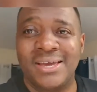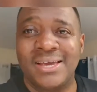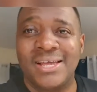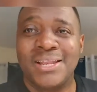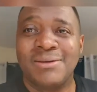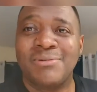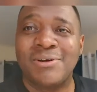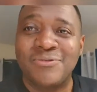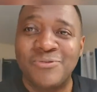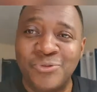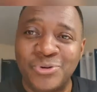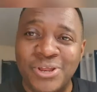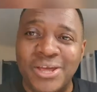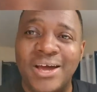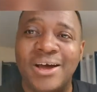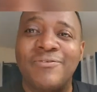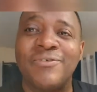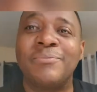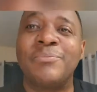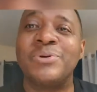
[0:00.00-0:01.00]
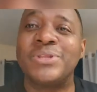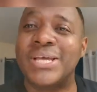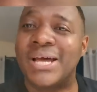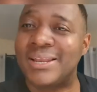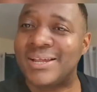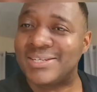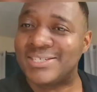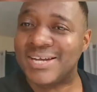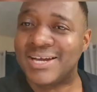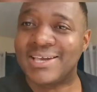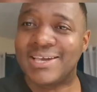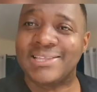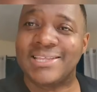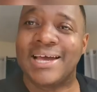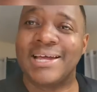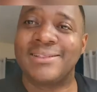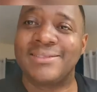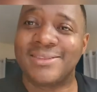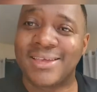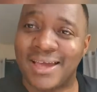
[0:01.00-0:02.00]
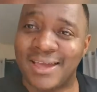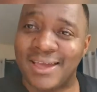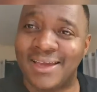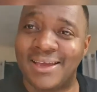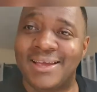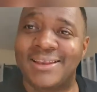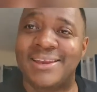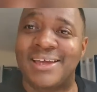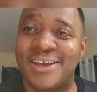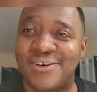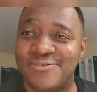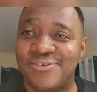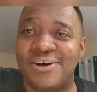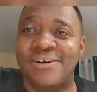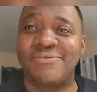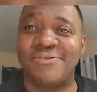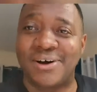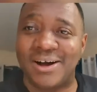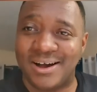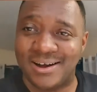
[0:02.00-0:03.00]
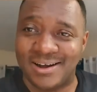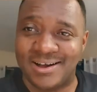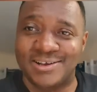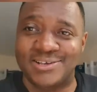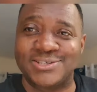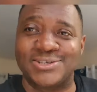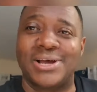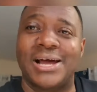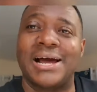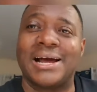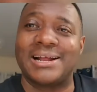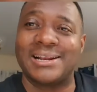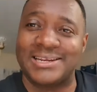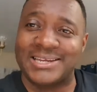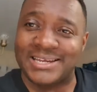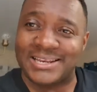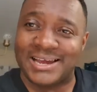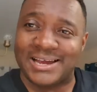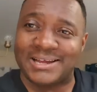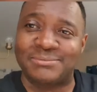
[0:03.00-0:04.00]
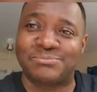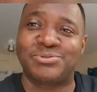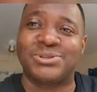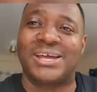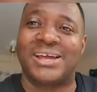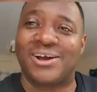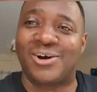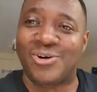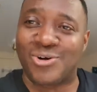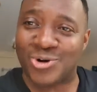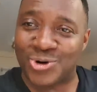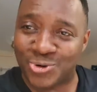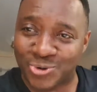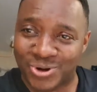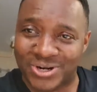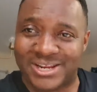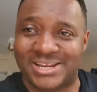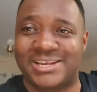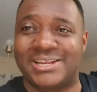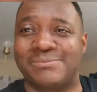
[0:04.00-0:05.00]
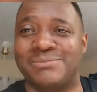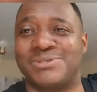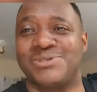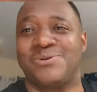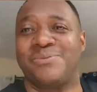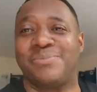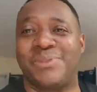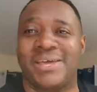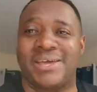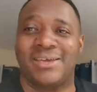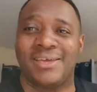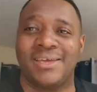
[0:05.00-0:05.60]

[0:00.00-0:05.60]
My food you have to put on a jacket and tie a knife and fork and so clean and cologne and them something.